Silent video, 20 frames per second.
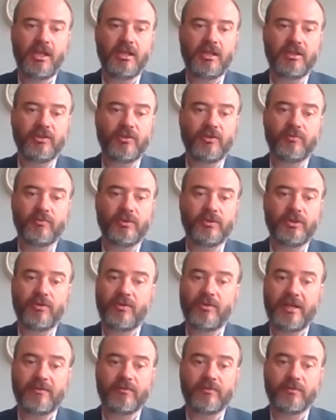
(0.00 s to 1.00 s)
You know, we
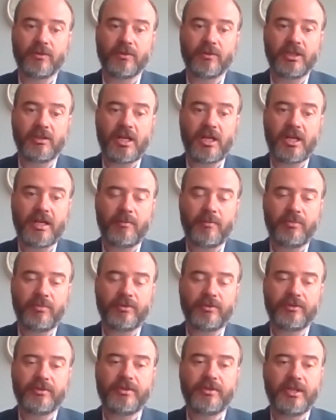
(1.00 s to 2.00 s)
don't have a
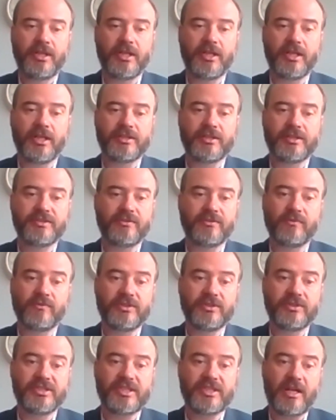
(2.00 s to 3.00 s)
reliable
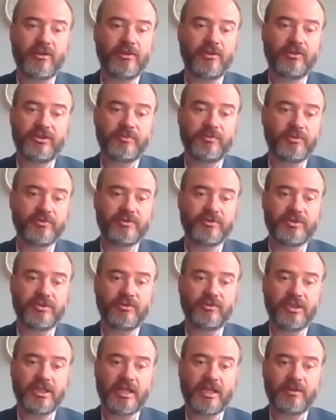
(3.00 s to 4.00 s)
service. How are you supposed to
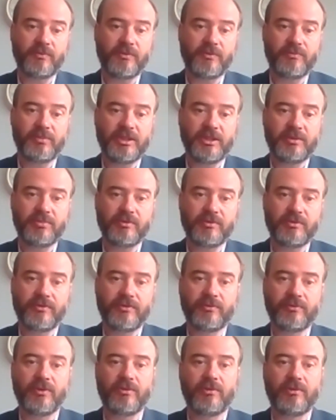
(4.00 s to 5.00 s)
connect with people
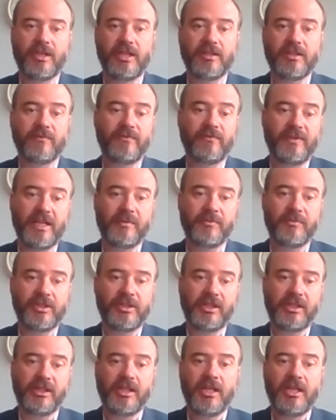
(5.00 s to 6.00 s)
and
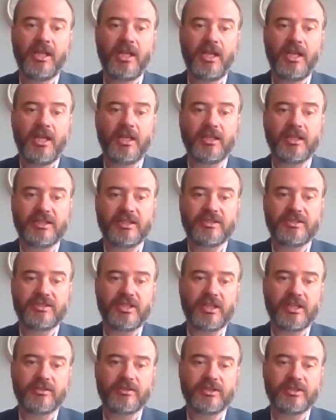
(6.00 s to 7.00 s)
family in these
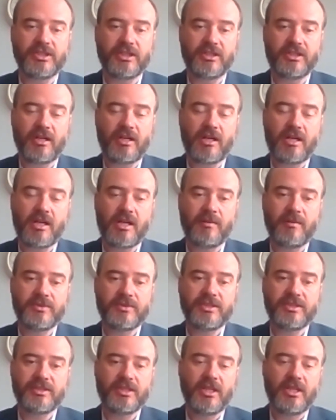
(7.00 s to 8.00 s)
challenging times?